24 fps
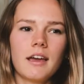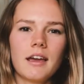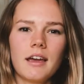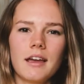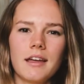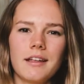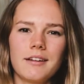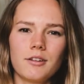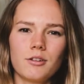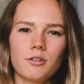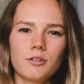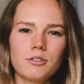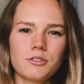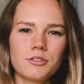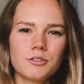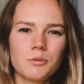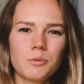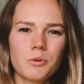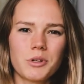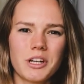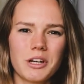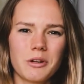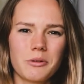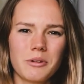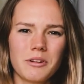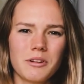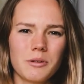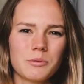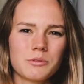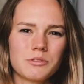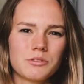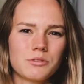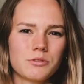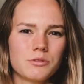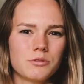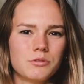And also what I really
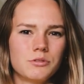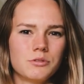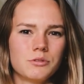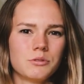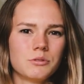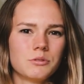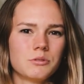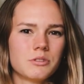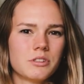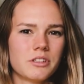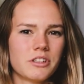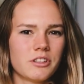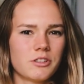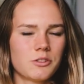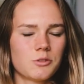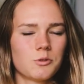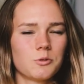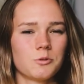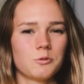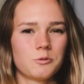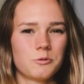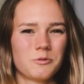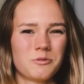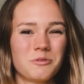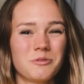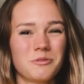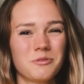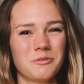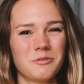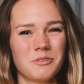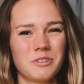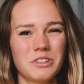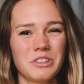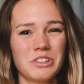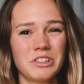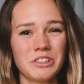wanted to do is to
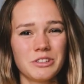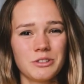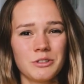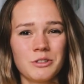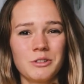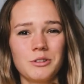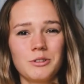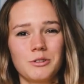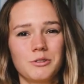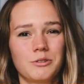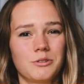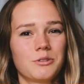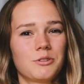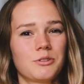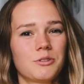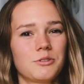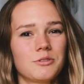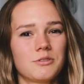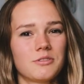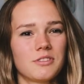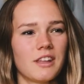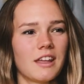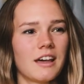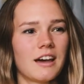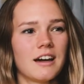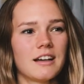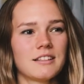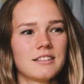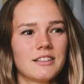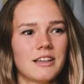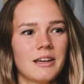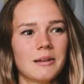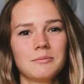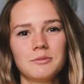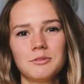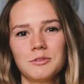feel or
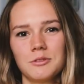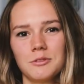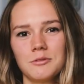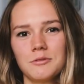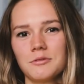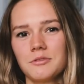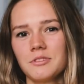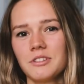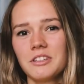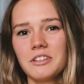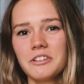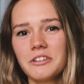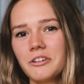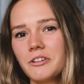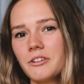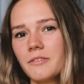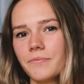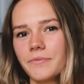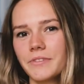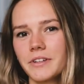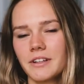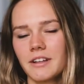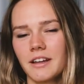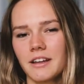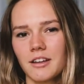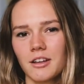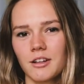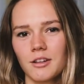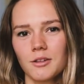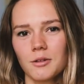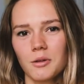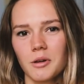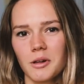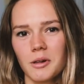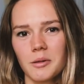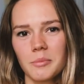attempt to feel like a
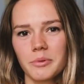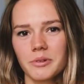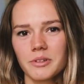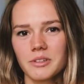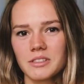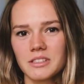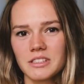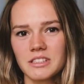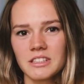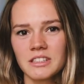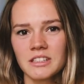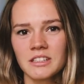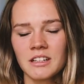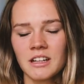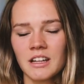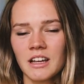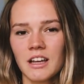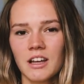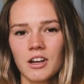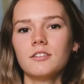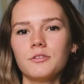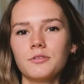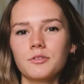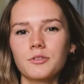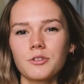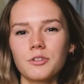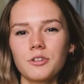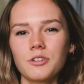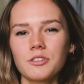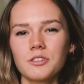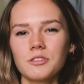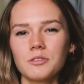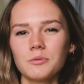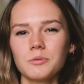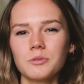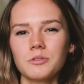local person. Of
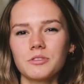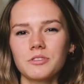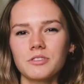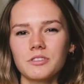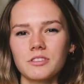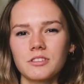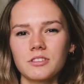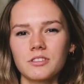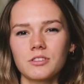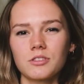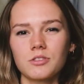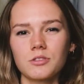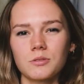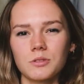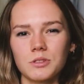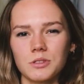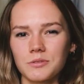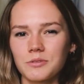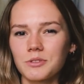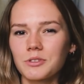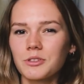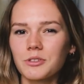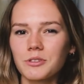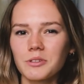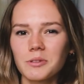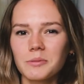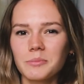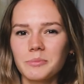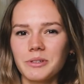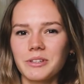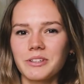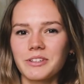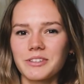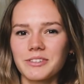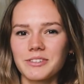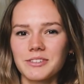course it was so
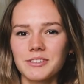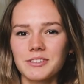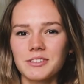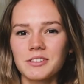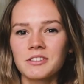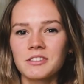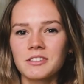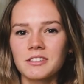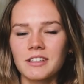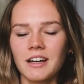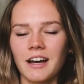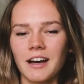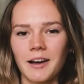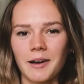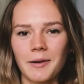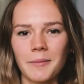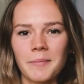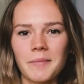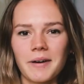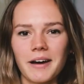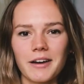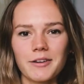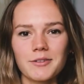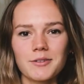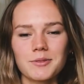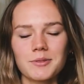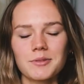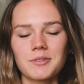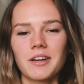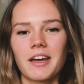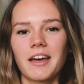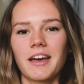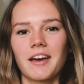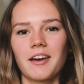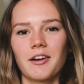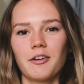difficult because I used
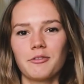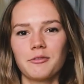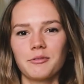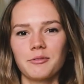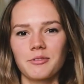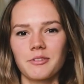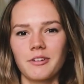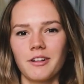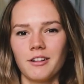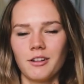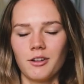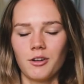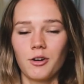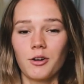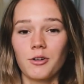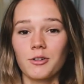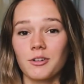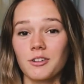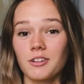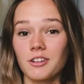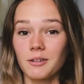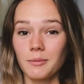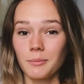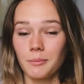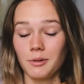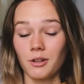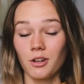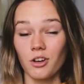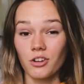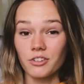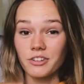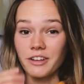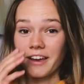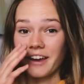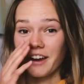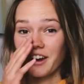to have long
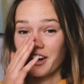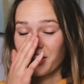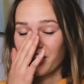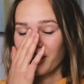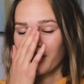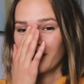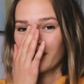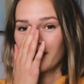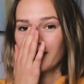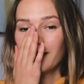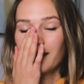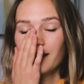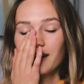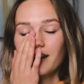blonde hair.